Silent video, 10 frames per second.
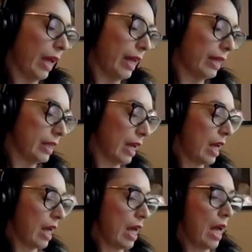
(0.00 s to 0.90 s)

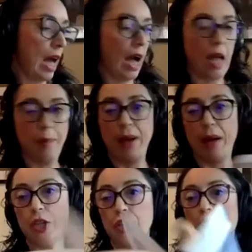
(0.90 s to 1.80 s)
And I
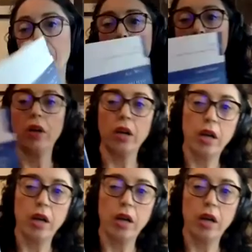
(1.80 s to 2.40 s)
published a book,